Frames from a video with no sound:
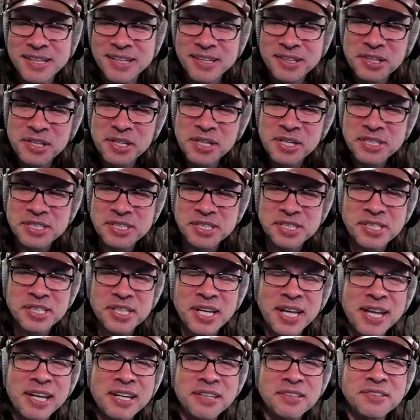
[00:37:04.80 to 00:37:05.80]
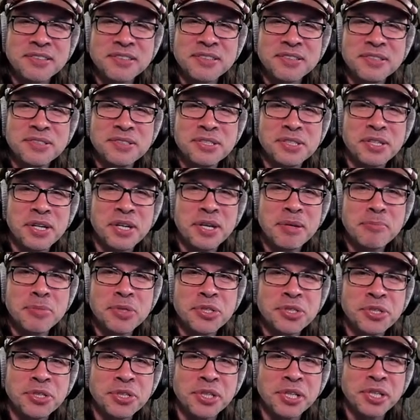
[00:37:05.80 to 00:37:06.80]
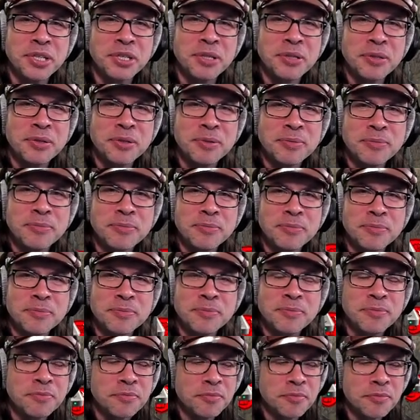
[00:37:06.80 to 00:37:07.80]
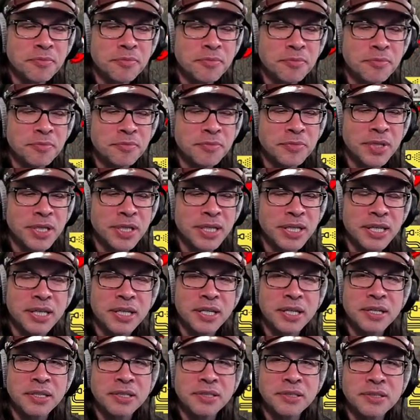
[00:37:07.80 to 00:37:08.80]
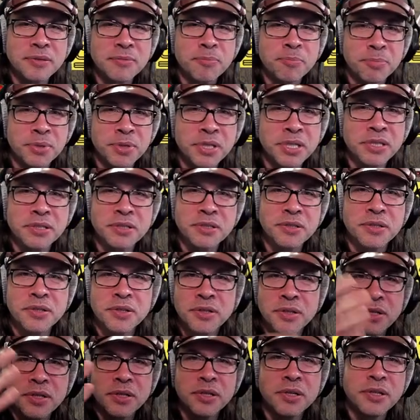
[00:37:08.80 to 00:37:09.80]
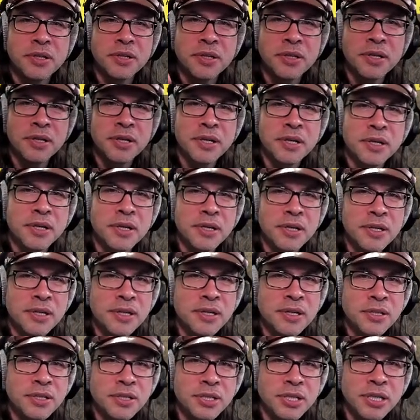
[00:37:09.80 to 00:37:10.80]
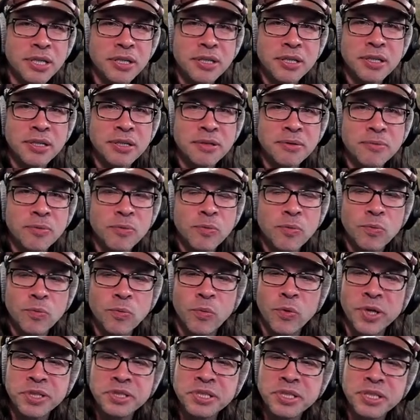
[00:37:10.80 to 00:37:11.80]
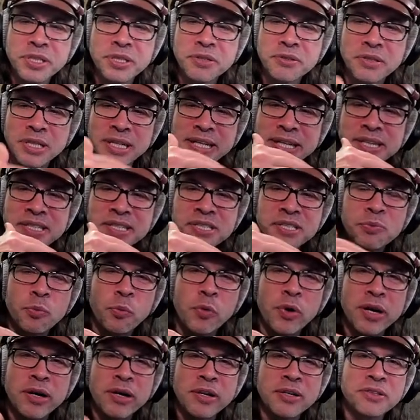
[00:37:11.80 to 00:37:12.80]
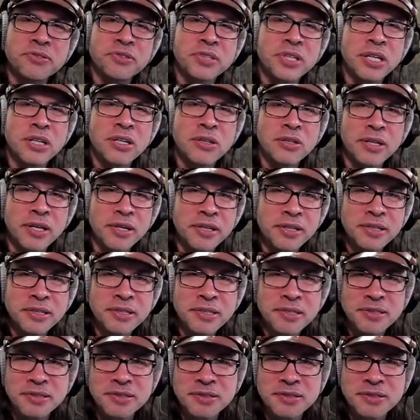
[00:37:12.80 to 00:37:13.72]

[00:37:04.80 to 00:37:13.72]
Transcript: the exact same machine that I got, but year one year less wear and tear on it.